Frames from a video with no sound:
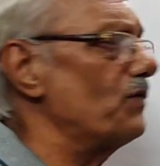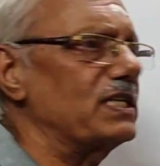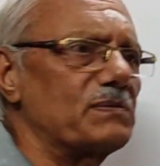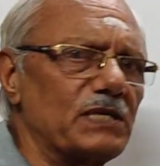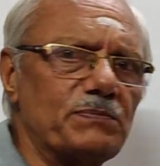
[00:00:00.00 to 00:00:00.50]
of
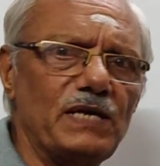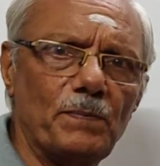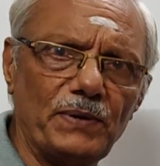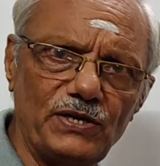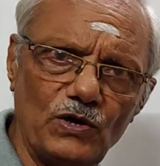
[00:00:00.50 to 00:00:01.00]
x must be
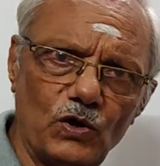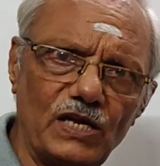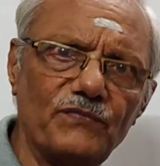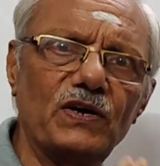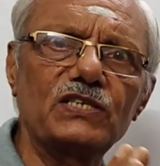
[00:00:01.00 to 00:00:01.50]
a
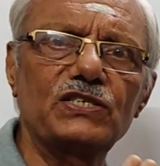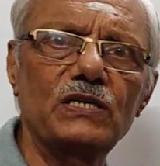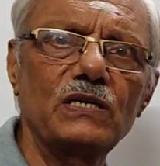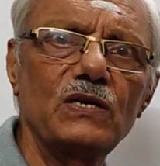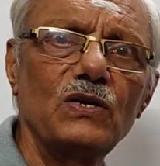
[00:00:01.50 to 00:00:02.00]
periodic
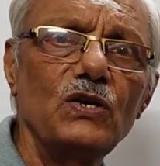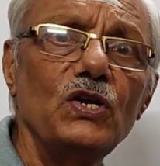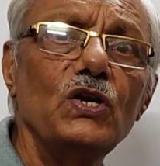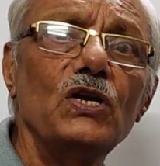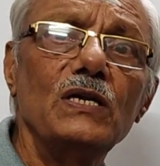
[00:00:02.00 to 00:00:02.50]
function.
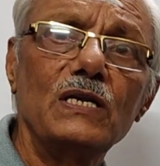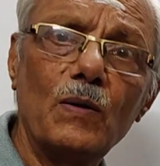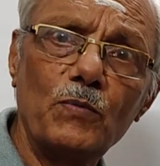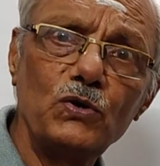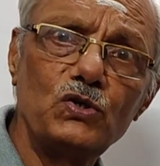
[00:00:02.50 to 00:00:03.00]

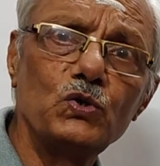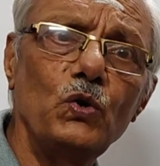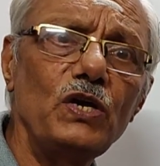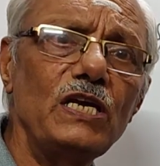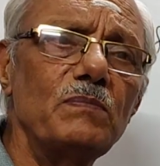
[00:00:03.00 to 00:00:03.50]
Number
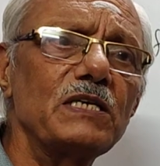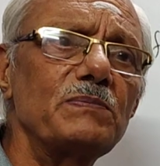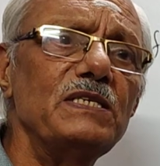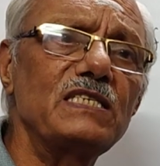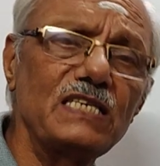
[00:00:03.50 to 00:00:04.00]
2, it
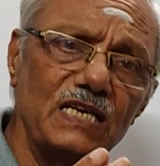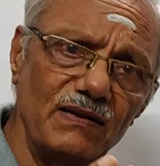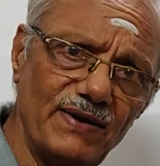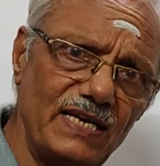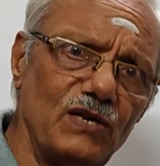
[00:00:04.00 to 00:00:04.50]
must be
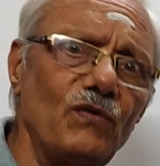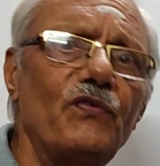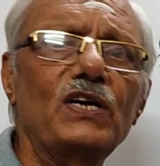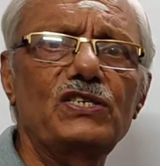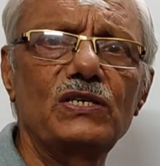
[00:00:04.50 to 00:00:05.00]
single
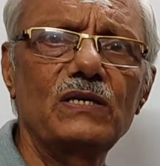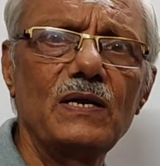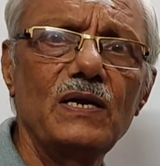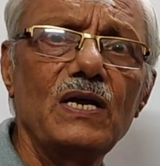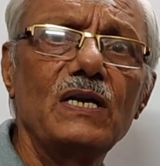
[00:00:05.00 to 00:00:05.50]
valued function.
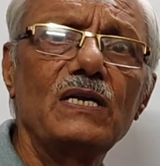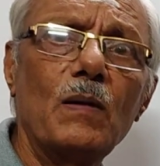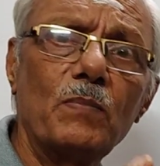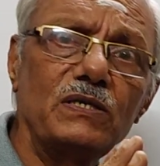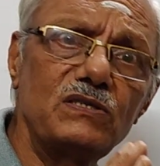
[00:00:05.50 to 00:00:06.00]

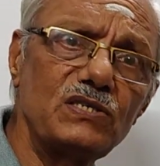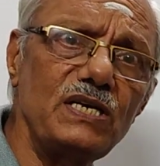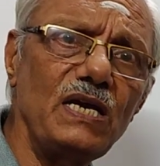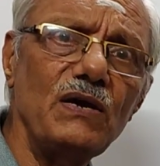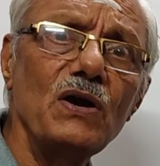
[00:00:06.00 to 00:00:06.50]
Number
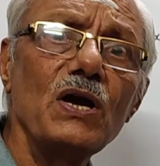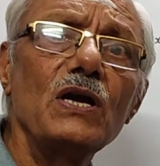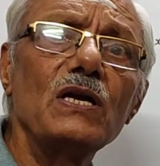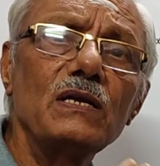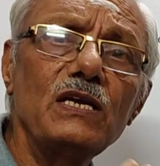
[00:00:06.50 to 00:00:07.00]
3,
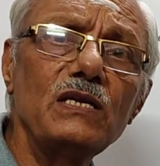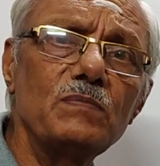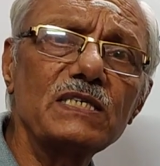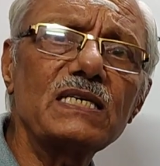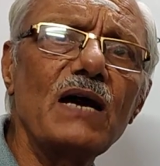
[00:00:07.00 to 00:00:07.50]

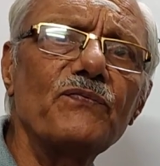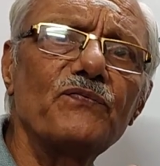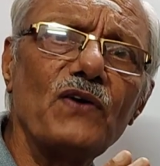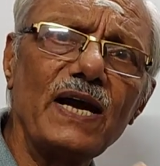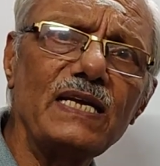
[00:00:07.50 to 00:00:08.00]
it must
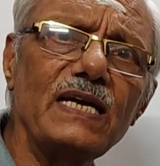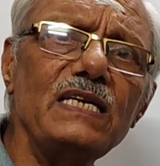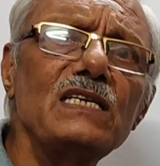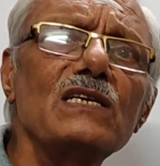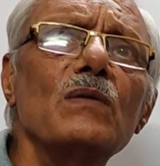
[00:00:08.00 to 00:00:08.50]
have
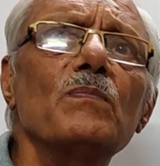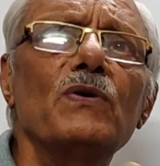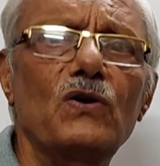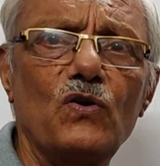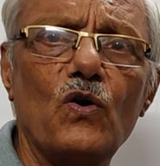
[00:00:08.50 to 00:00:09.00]
finite
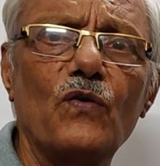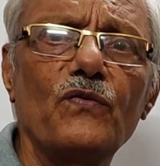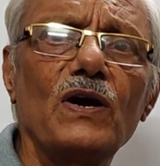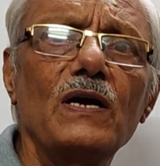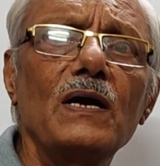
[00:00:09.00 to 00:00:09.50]
number
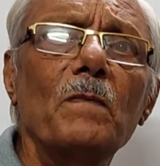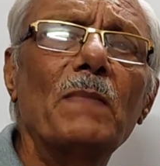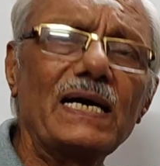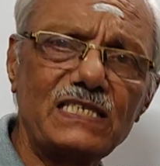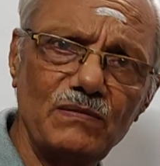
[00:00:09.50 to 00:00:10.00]
of
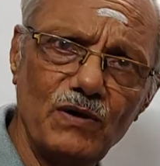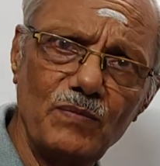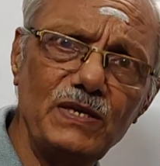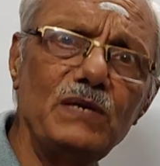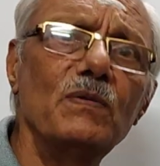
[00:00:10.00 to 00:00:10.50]

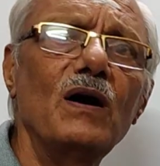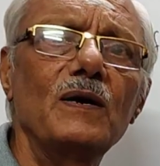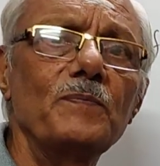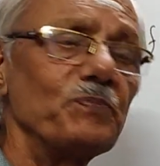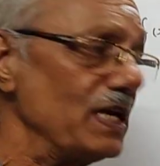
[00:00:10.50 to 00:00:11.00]
maxima,
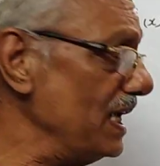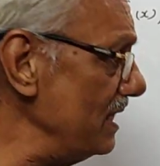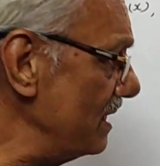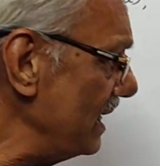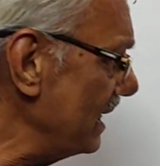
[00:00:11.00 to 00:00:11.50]
minima
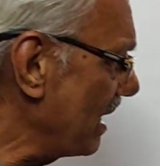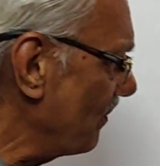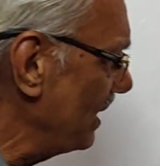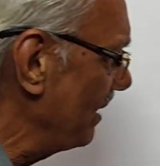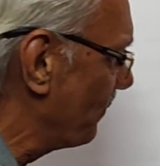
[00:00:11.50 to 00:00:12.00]
in the interval